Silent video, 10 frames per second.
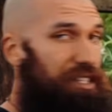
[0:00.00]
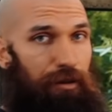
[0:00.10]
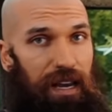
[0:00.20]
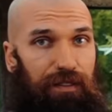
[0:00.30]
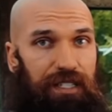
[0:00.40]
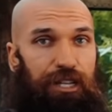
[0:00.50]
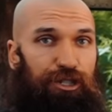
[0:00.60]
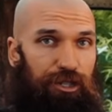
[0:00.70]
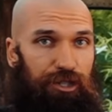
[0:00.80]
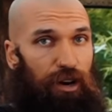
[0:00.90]
a great invitation
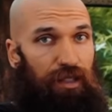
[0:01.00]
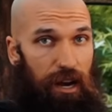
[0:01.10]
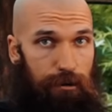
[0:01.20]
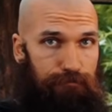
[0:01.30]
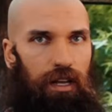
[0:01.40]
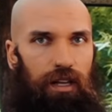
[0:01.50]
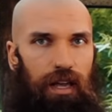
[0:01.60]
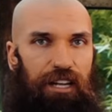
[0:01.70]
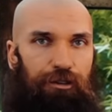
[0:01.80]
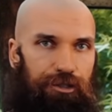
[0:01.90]
to start there.
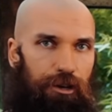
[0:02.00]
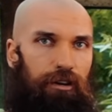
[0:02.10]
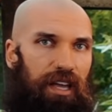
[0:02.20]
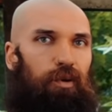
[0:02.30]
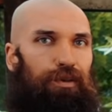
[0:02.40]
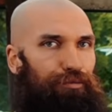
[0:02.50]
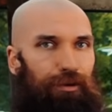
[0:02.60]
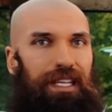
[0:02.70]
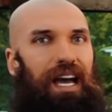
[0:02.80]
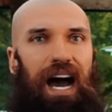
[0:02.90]
And you're starting out with
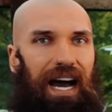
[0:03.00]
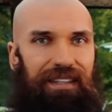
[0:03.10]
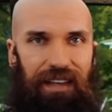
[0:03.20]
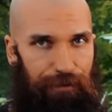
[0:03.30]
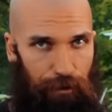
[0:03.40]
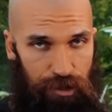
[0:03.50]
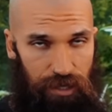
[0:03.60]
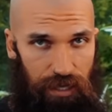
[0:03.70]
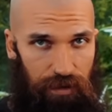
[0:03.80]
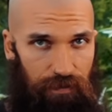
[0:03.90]
really high
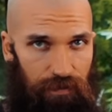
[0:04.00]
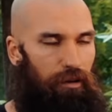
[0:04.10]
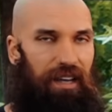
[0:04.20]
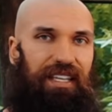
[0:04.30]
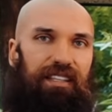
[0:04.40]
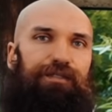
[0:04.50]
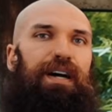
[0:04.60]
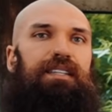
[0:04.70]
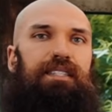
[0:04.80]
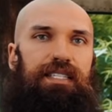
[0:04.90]
diversity. You're
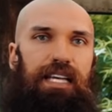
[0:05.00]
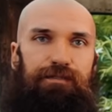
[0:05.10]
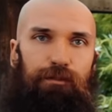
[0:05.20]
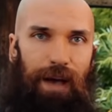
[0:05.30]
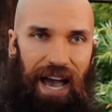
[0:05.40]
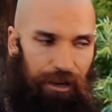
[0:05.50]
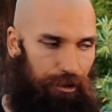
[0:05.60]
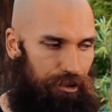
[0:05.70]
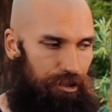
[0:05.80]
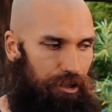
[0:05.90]
identifying successful
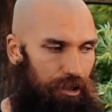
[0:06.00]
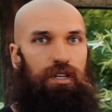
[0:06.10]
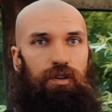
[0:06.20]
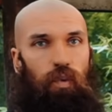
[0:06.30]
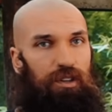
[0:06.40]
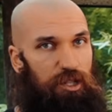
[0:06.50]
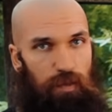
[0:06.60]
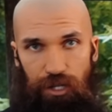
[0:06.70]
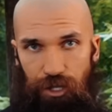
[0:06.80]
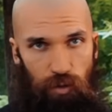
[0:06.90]
patterns, what
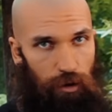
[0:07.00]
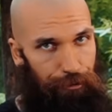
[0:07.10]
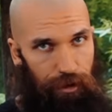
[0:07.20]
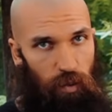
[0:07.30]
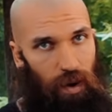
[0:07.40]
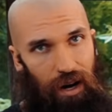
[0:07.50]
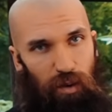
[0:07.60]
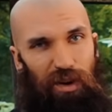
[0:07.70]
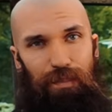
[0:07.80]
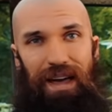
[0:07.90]
species work really well,
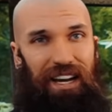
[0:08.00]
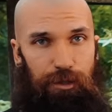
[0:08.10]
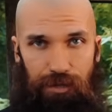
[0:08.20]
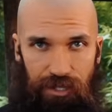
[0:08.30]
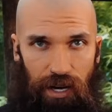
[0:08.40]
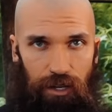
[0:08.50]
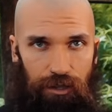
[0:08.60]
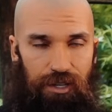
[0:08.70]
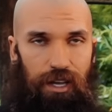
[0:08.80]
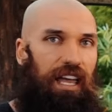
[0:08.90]
what management
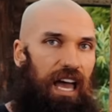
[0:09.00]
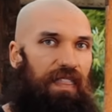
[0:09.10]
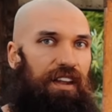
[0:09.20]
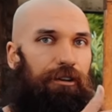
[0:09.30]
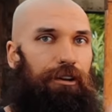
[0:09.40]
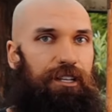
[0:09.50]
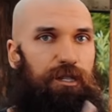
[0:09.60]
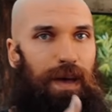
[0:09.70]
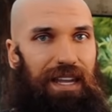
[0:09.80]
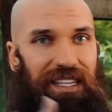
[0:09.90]
styles, and then you're
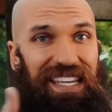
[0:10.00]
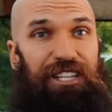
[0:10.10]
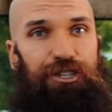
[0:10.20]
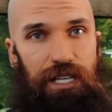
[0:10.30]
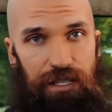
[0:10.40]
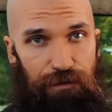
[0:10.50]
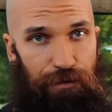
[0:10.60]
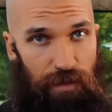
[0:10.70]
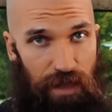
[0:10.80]
expanding each season from